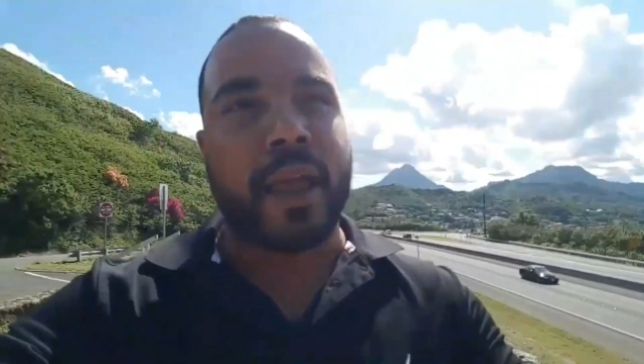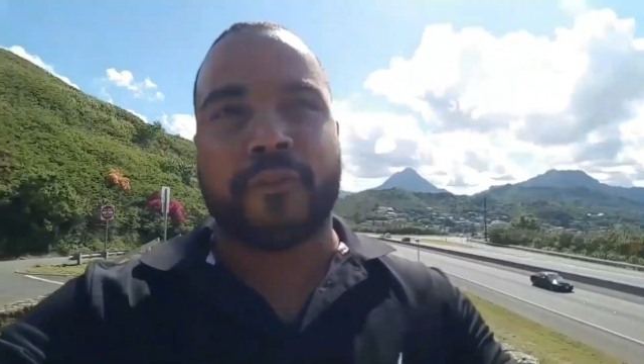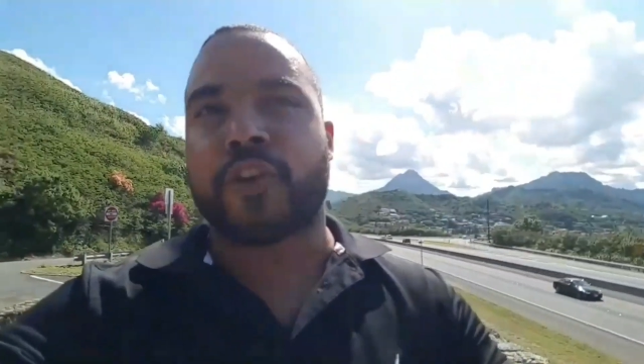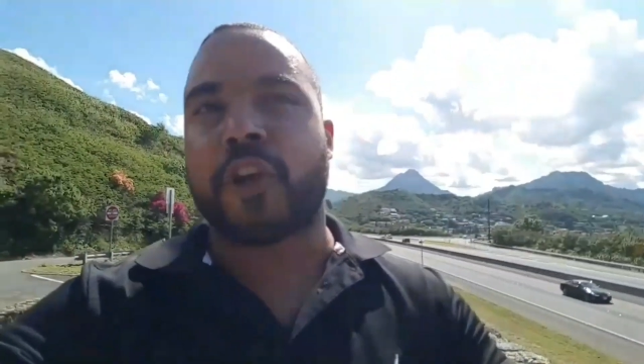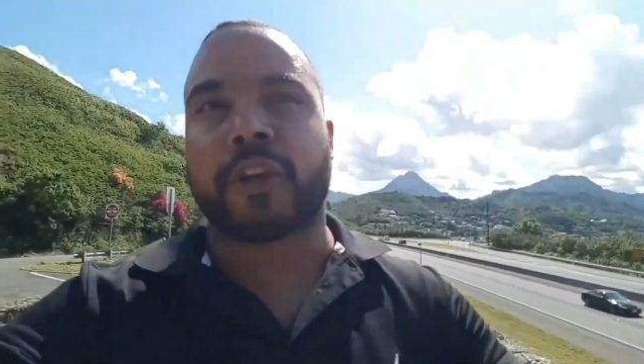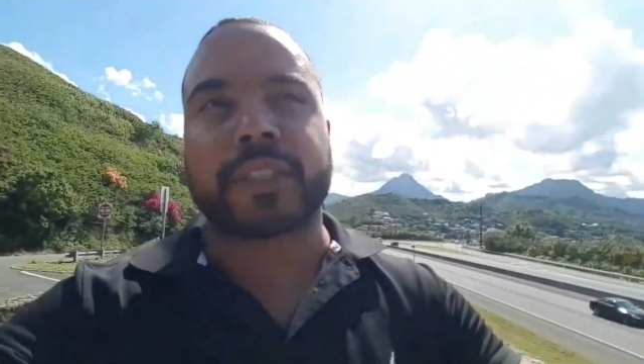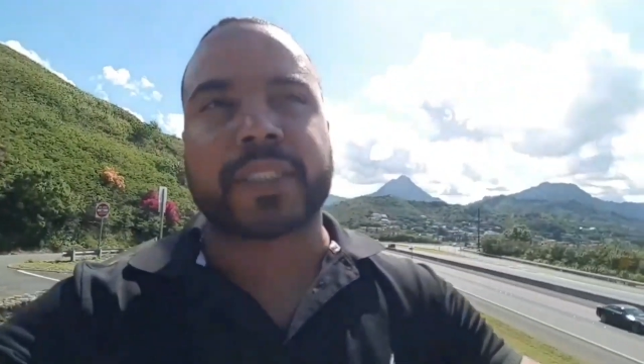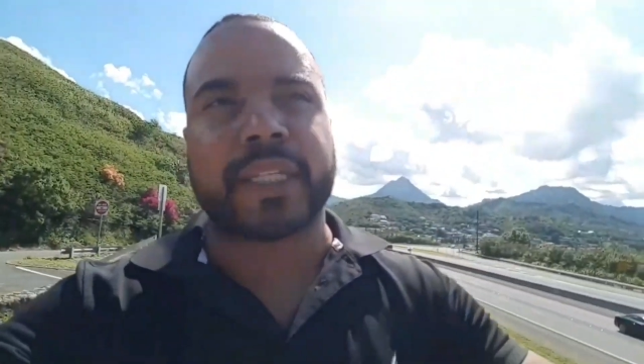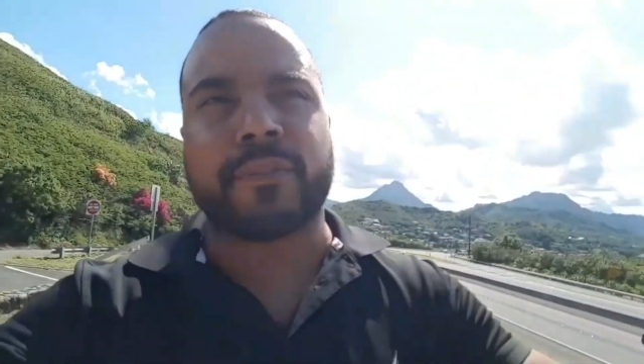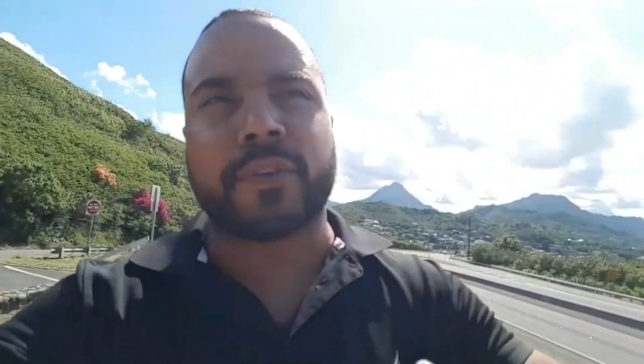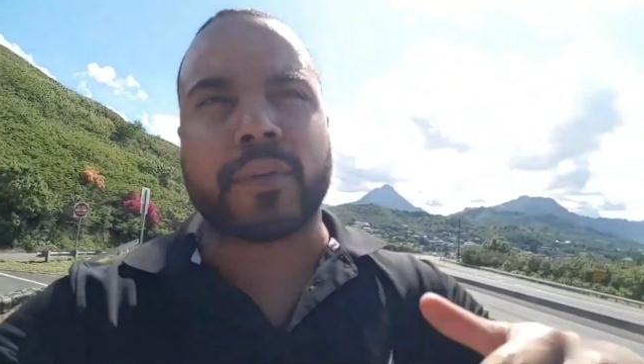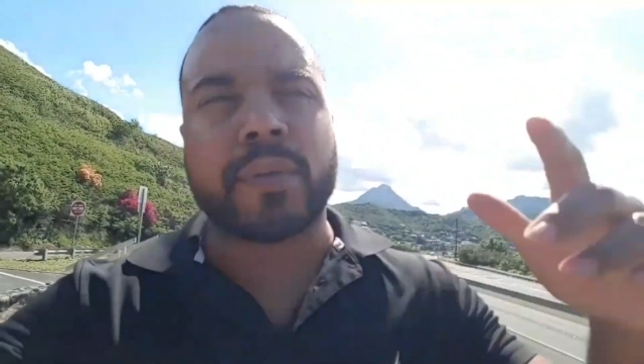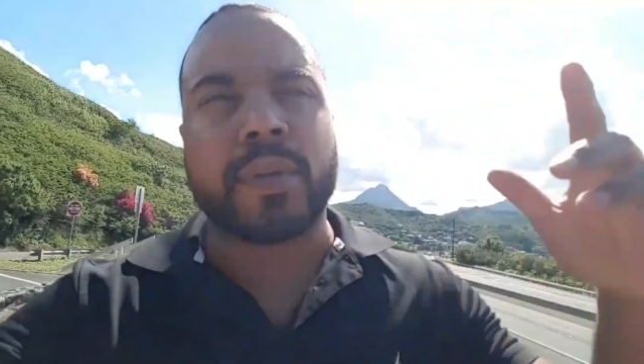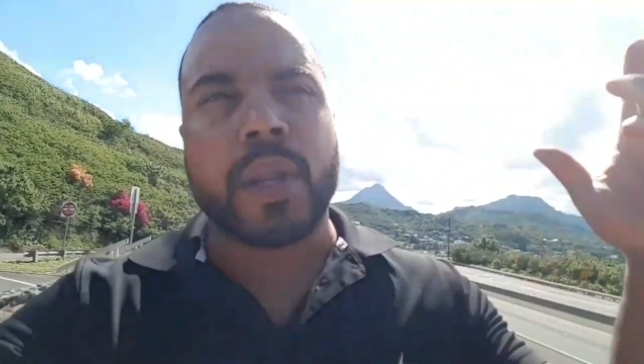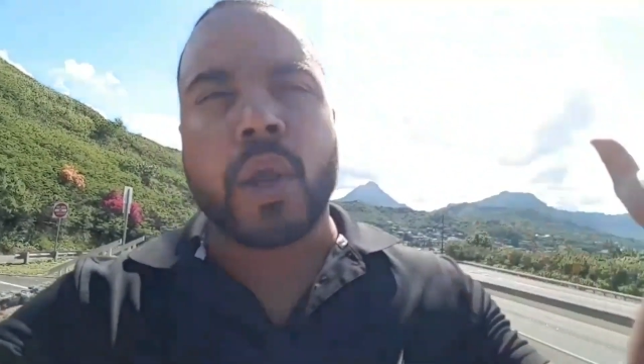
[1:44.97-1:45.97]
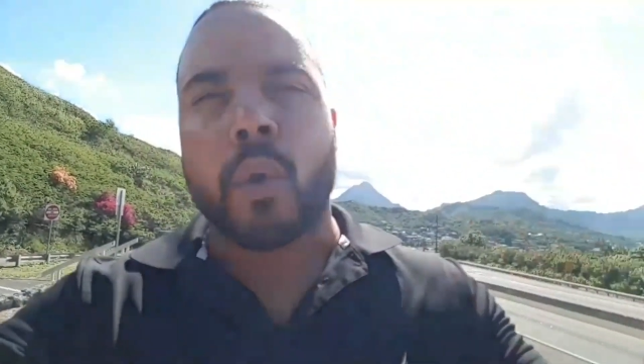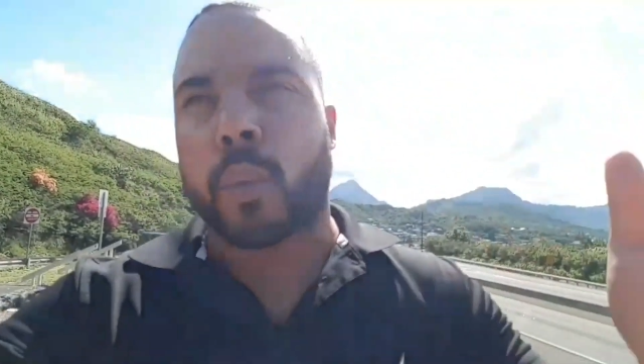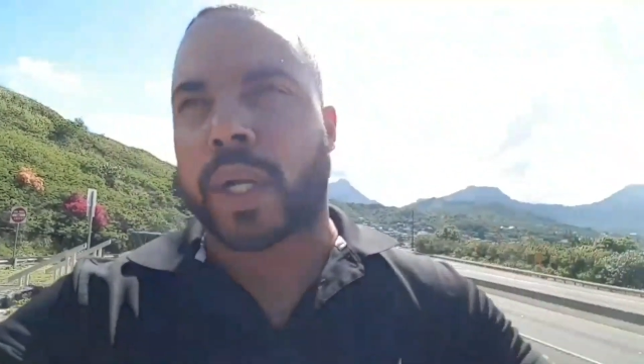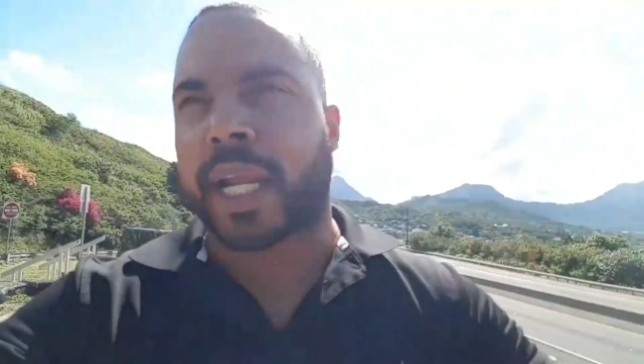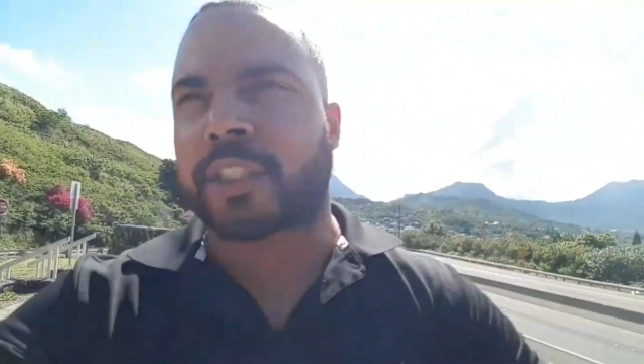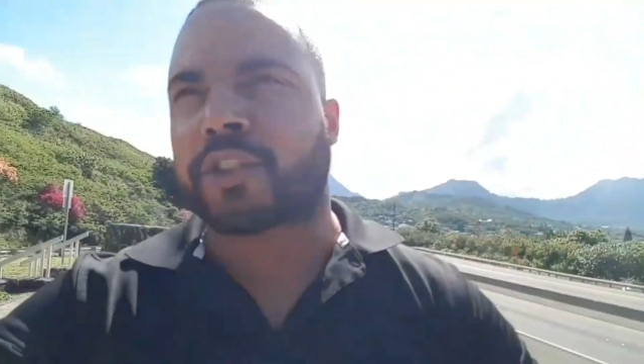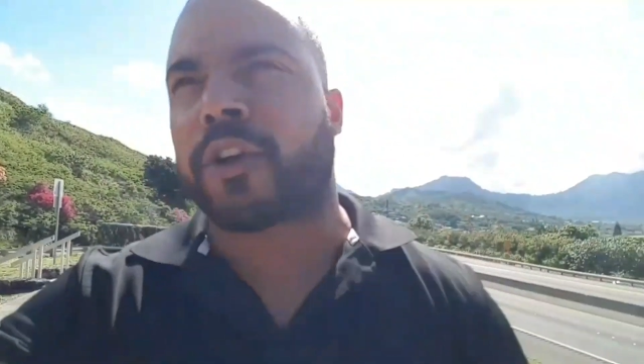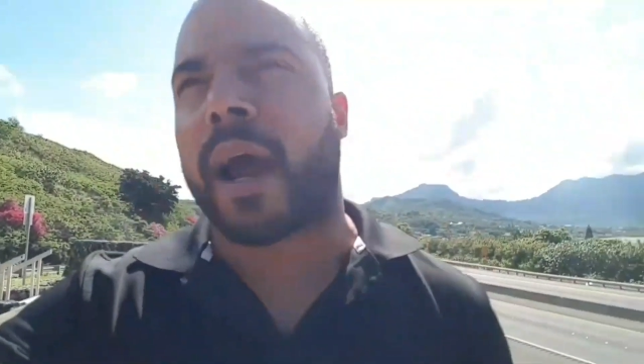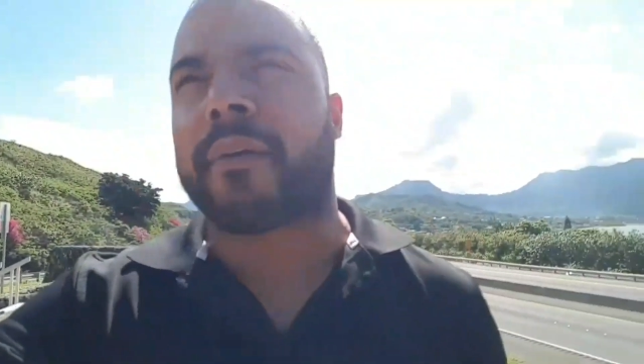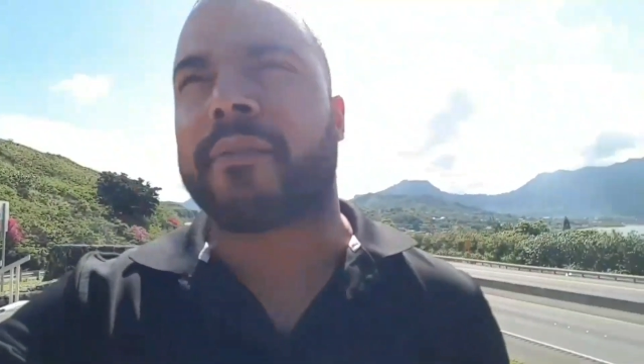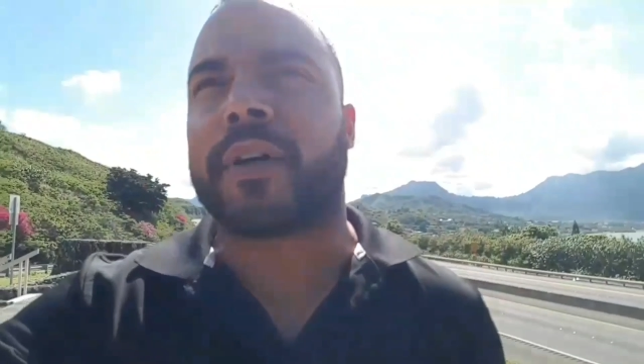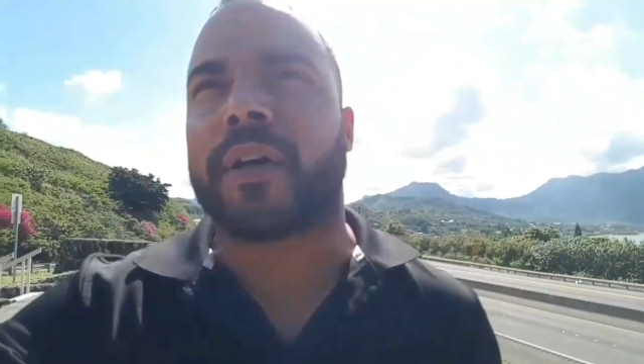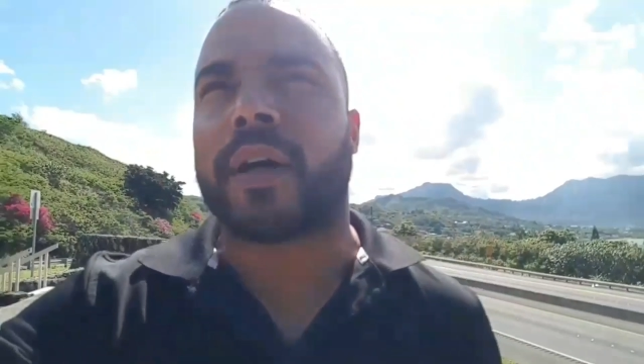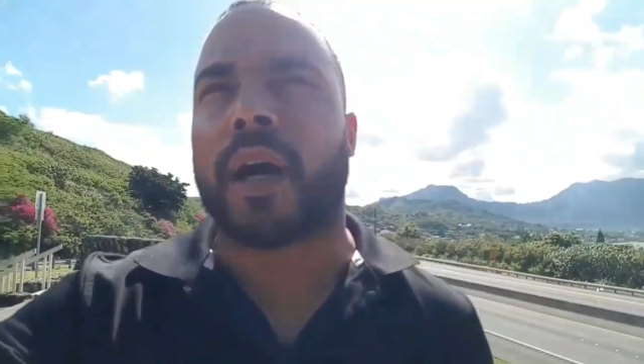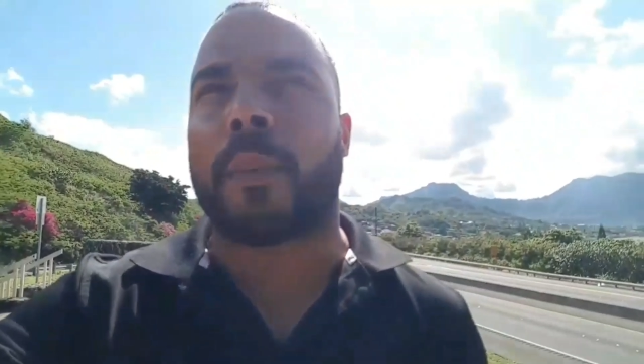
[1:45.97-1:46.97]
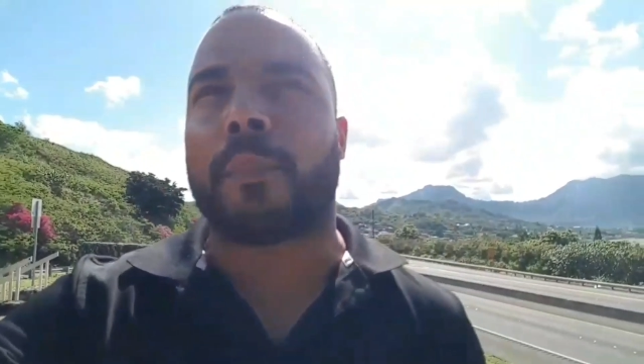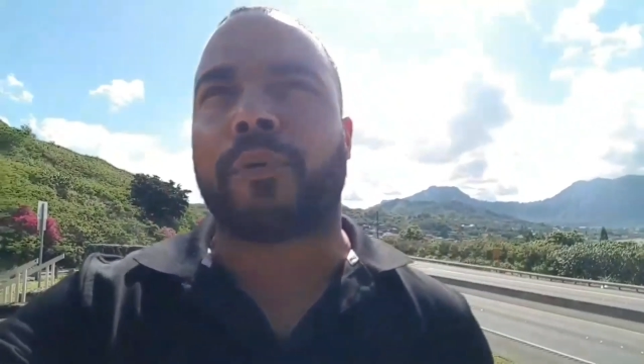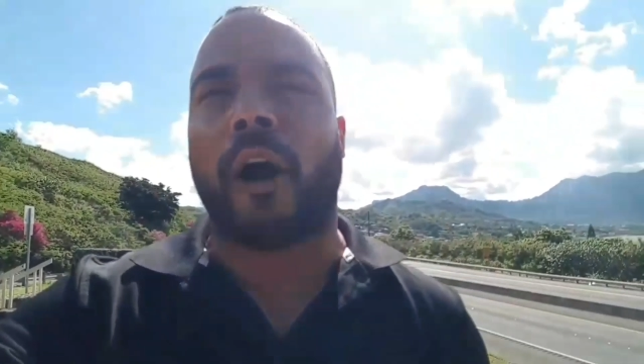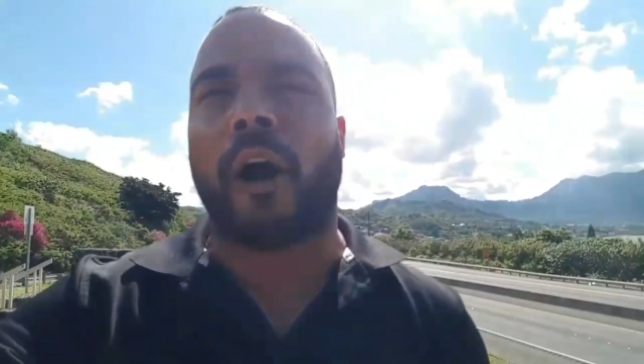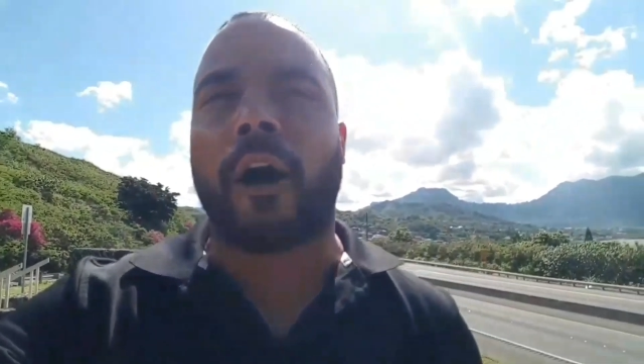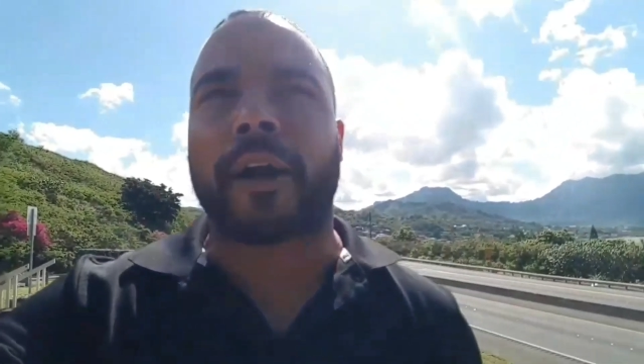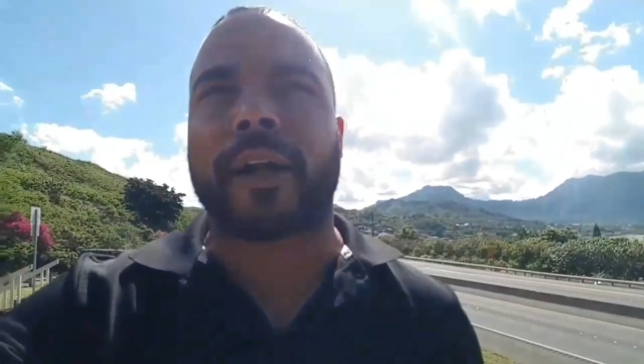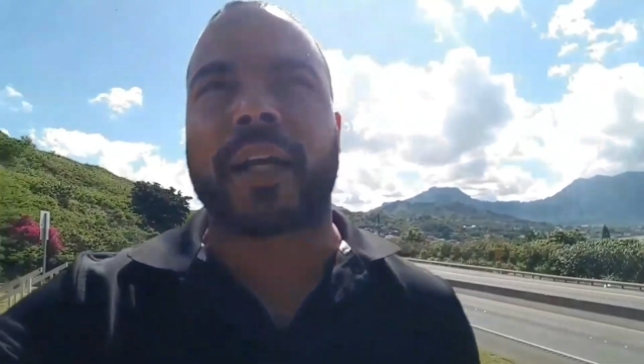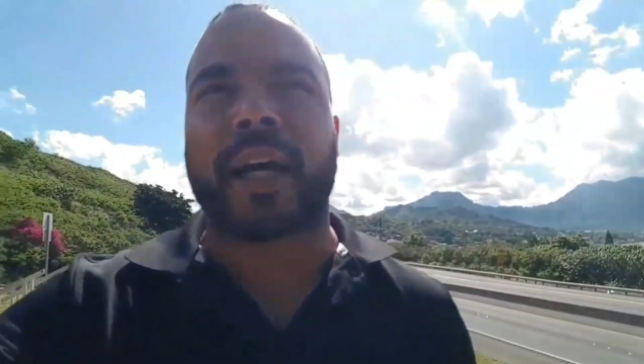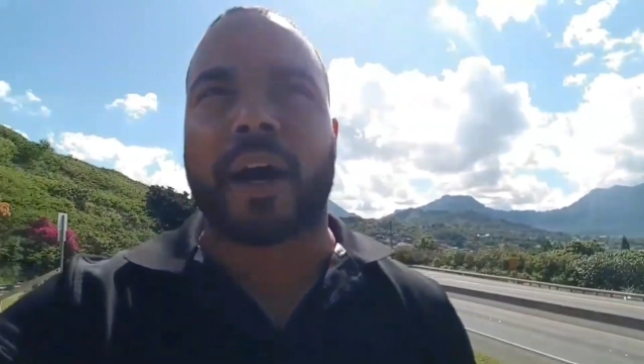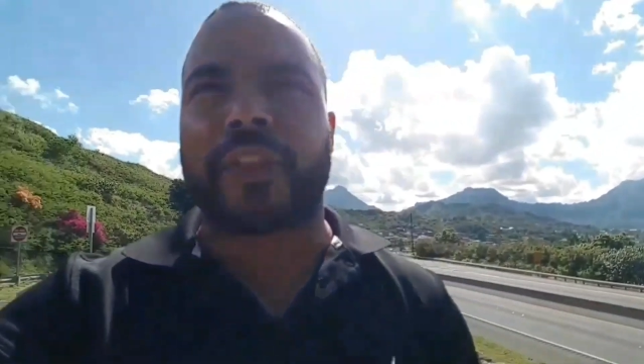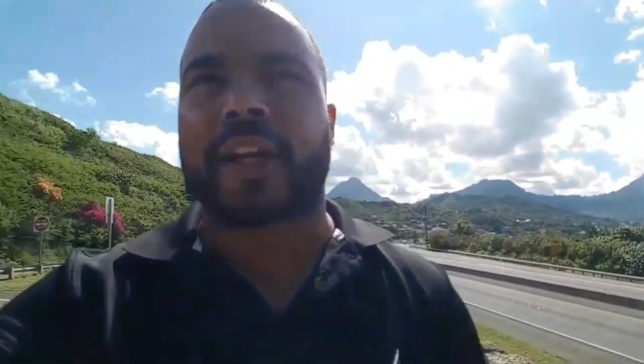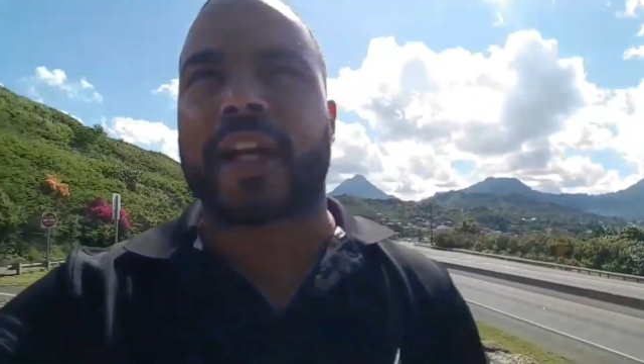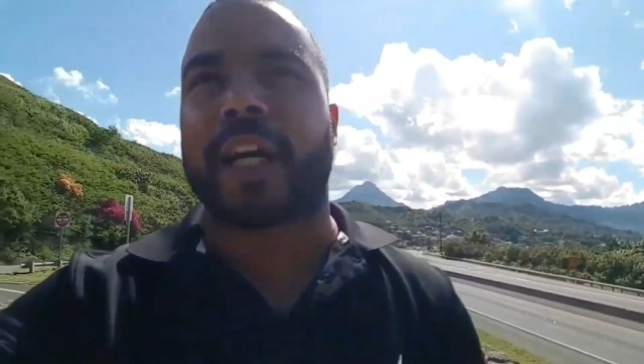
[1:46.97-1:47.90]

If you notice, even when I travel abroad in other